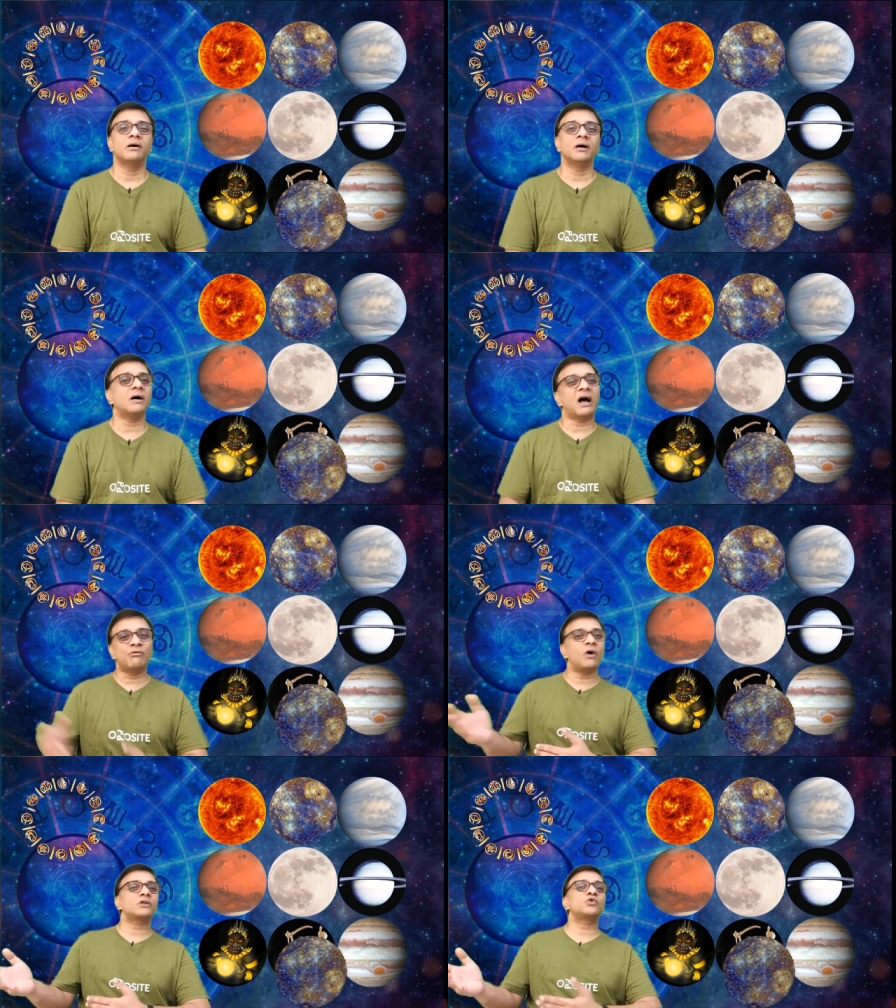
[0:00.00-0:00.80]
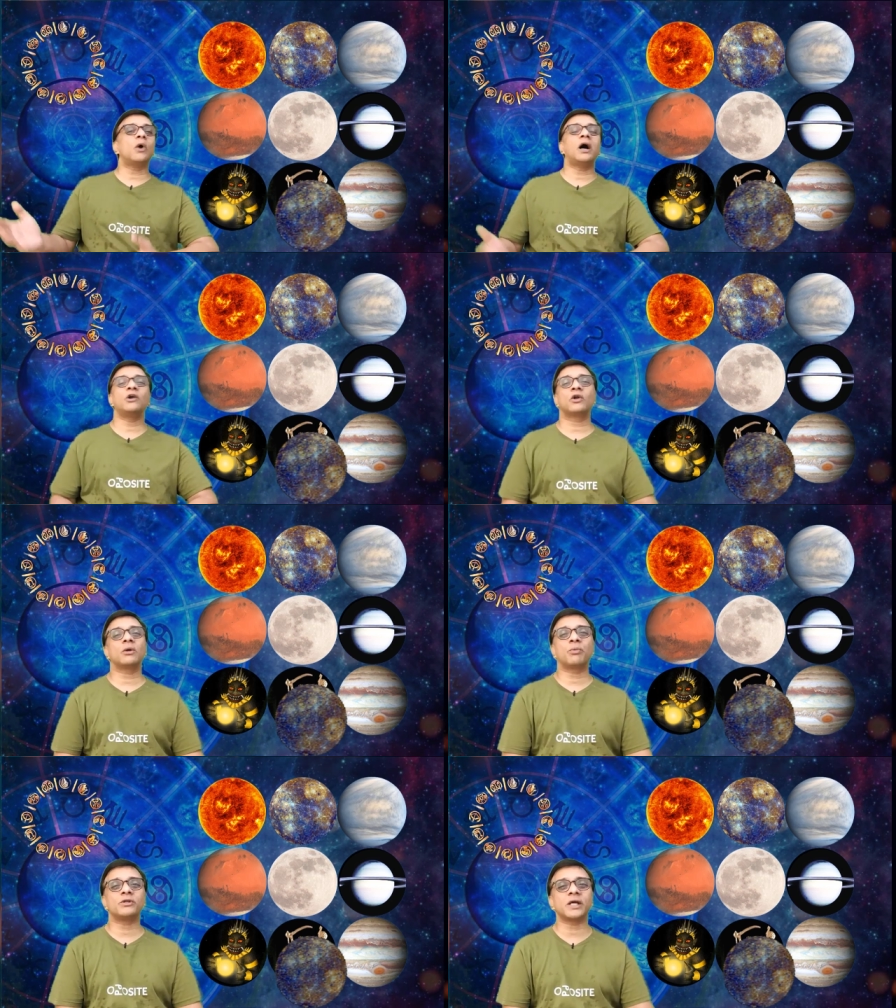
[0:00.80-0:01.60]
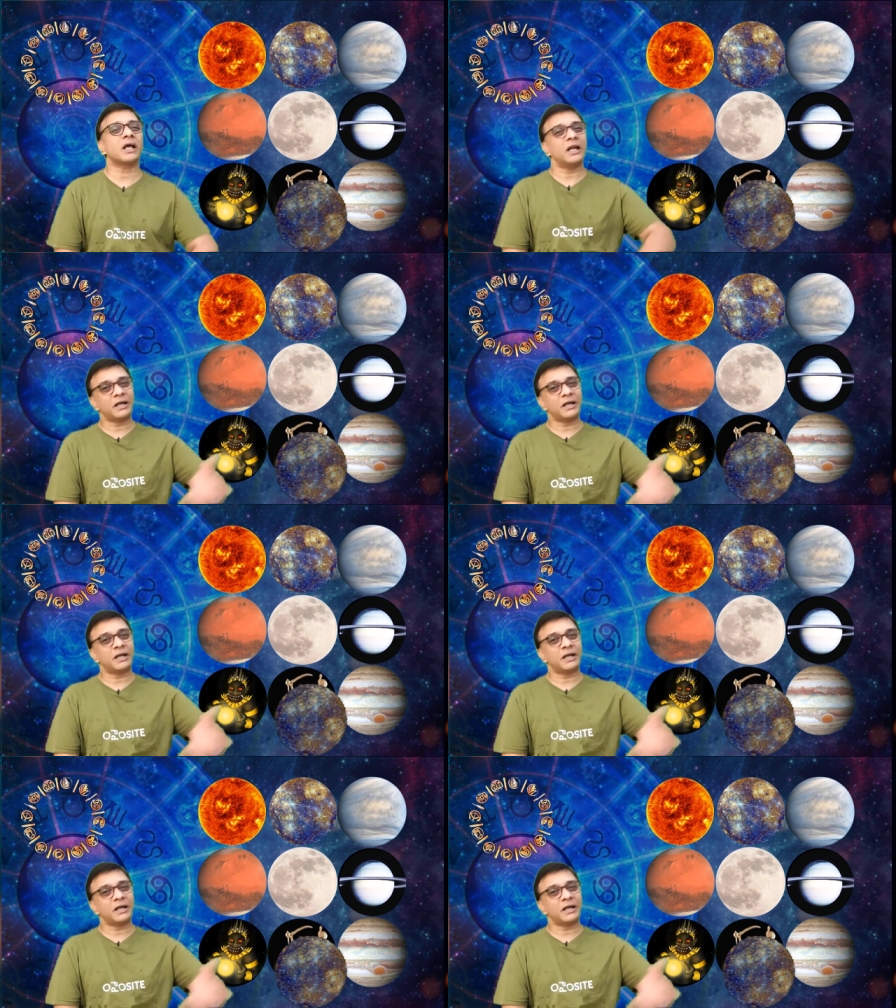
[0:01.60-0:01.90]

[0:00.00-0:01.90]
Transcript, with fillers: Uh, I worked too hard on a project.